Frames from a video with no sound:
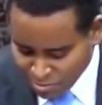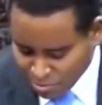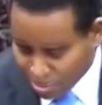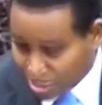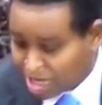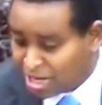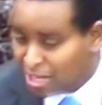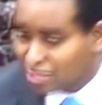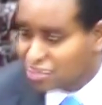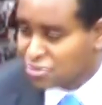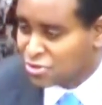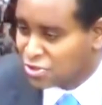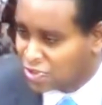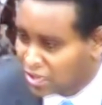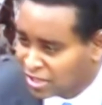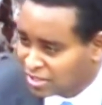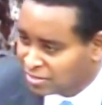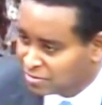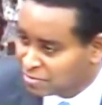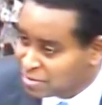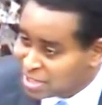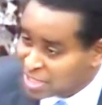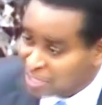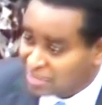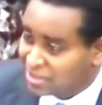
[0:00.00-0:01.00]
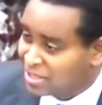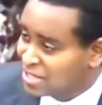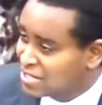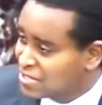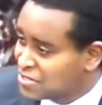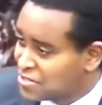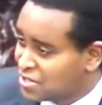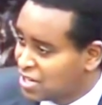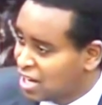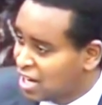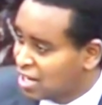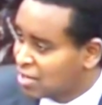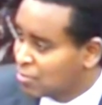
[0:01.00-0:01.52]
interesting, me at least.
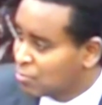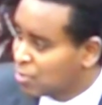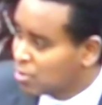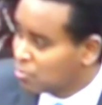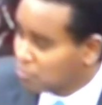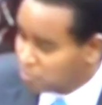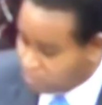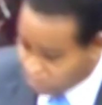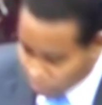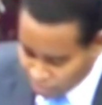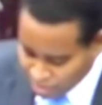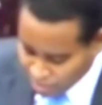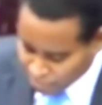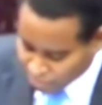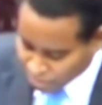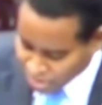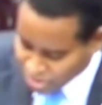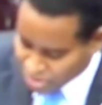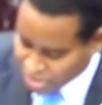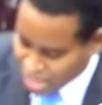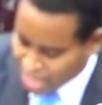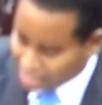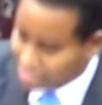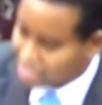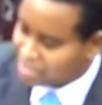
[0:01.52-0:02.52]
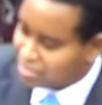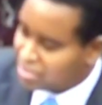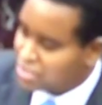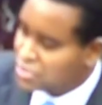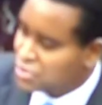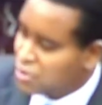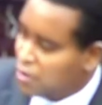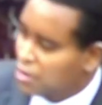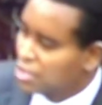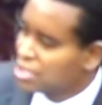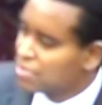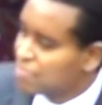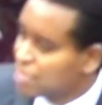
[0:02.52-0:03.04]
When we presented this
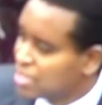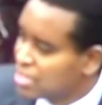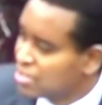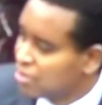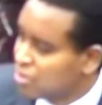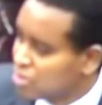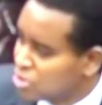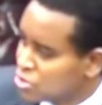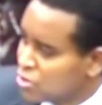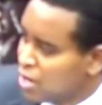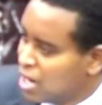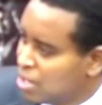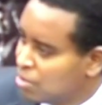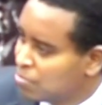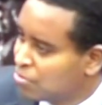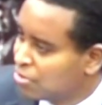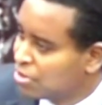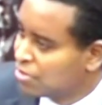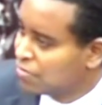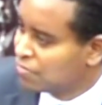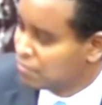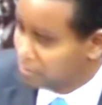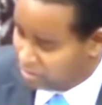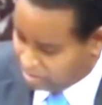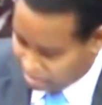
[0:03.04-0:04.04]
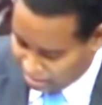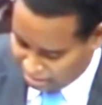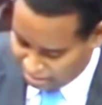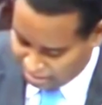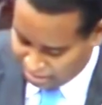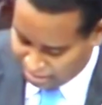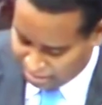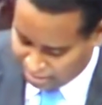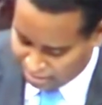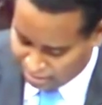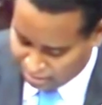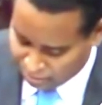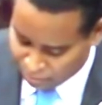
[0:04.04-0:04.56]
argument in our trial brief,
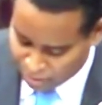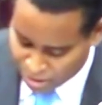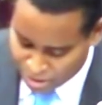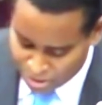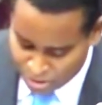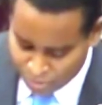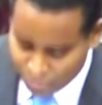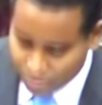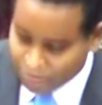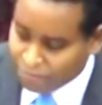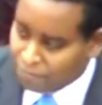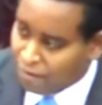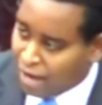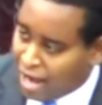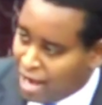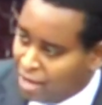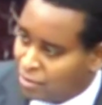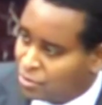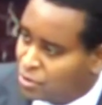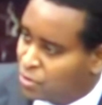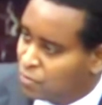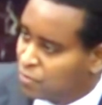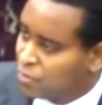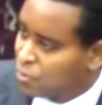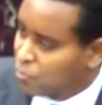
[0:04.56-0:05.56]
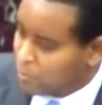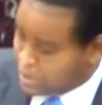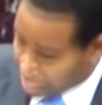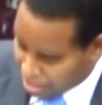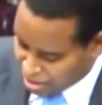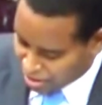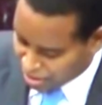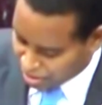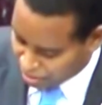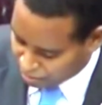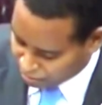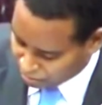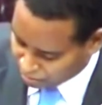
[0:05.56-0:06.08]
which we filed over a week
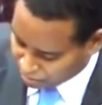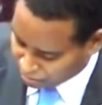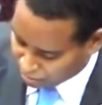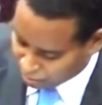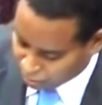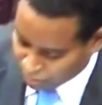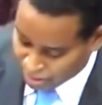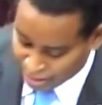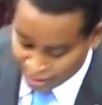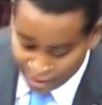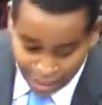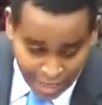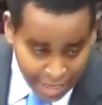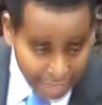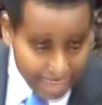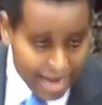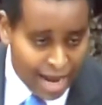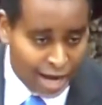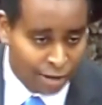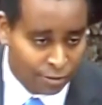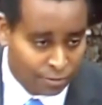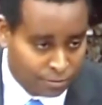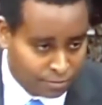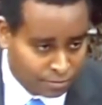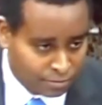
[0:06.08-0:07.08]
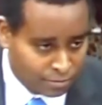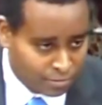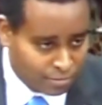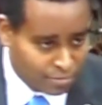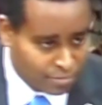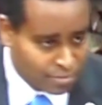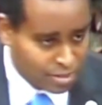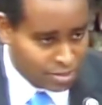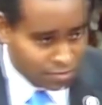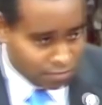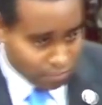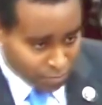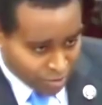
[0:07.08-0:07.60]
ago. Well, we laid it out,
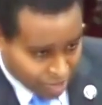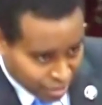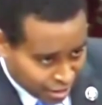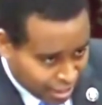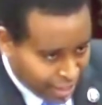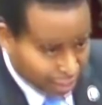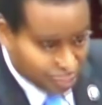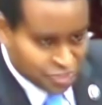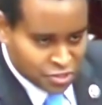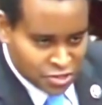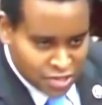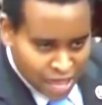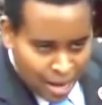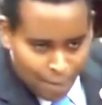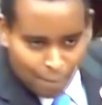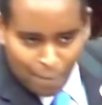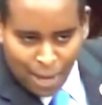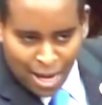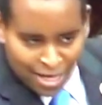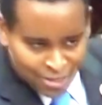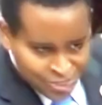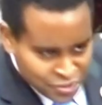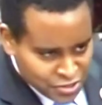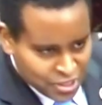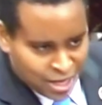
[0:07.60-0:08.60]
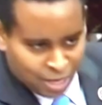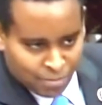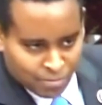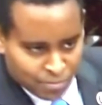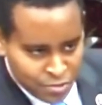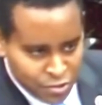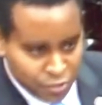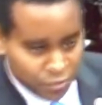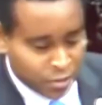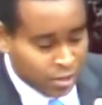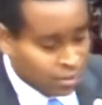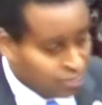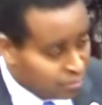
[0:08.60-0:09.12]
again, step by step, so
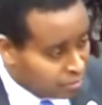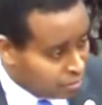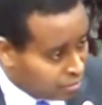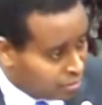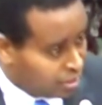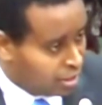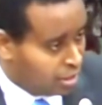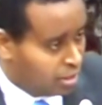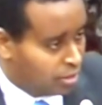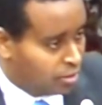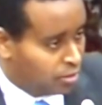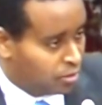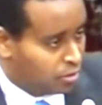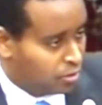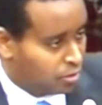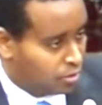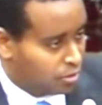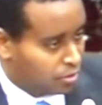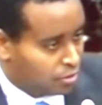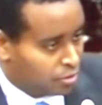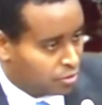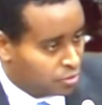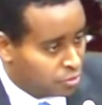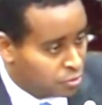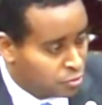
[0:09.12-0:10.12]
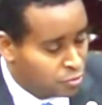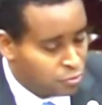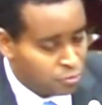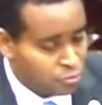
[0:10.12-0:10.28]
that you